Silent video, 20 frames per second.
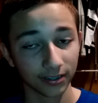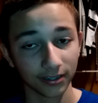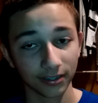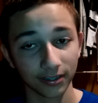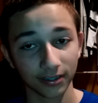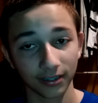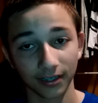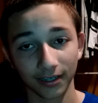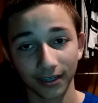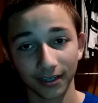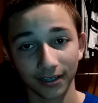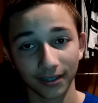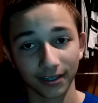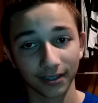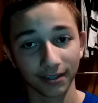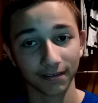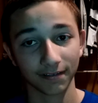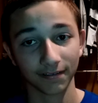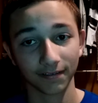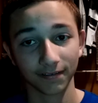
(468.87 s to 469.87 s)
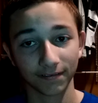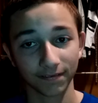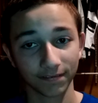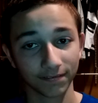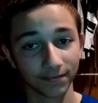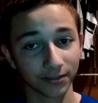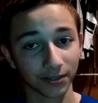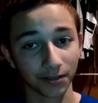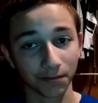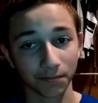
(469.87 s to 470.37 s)
If
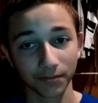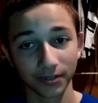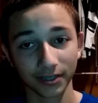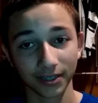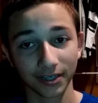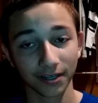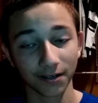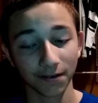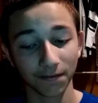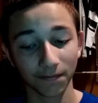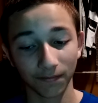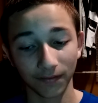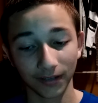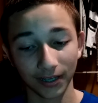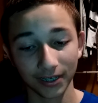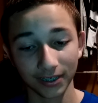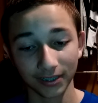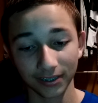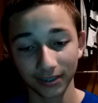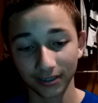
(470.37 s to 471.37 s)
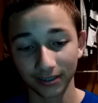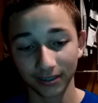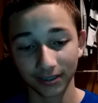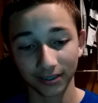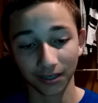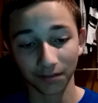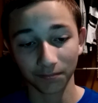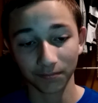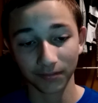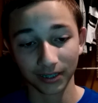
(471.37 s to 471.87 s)
someone can invent
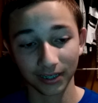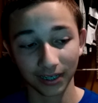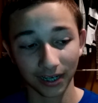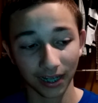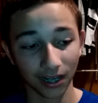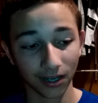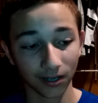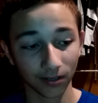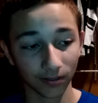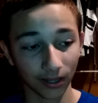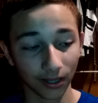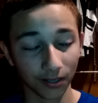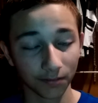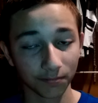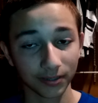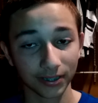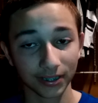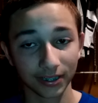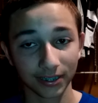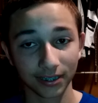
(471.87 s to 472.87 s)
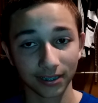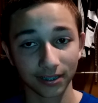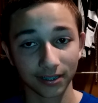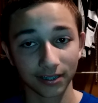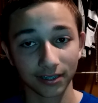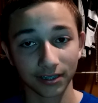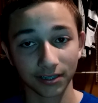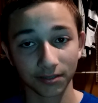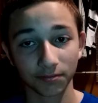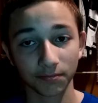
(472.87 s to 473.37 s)
something now,
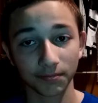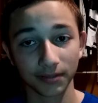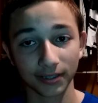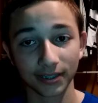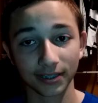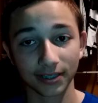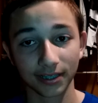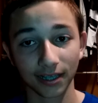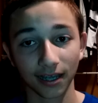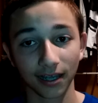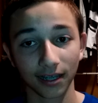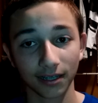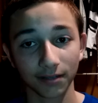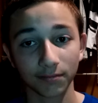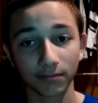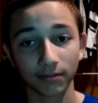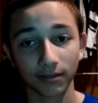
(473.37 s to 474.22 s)
this would be the time.